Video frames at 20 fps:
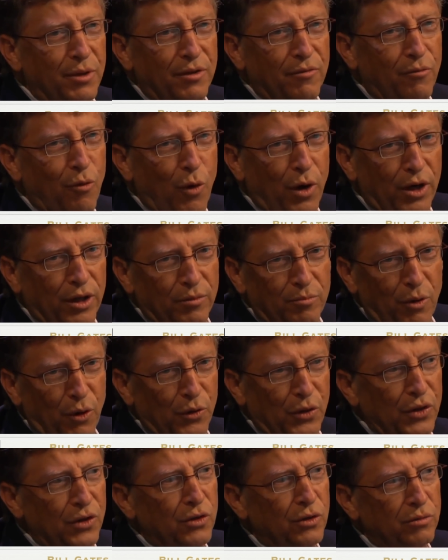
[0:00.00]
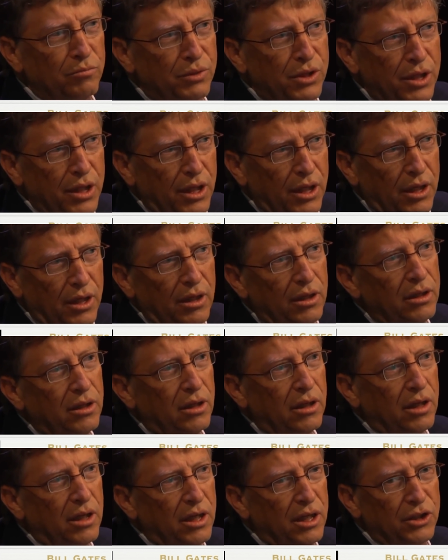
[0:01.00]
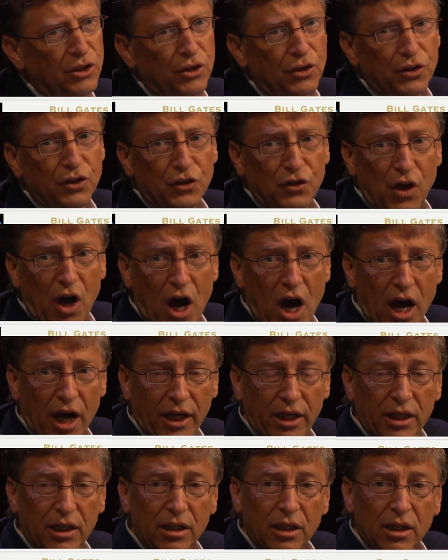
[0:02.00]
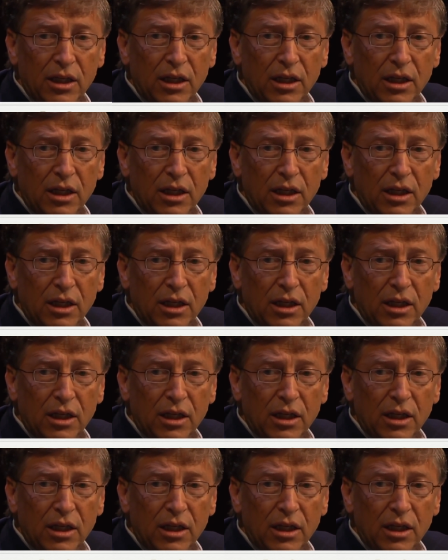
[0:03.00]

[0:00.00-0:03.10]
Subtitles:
been avoided, both in terms of the initial design.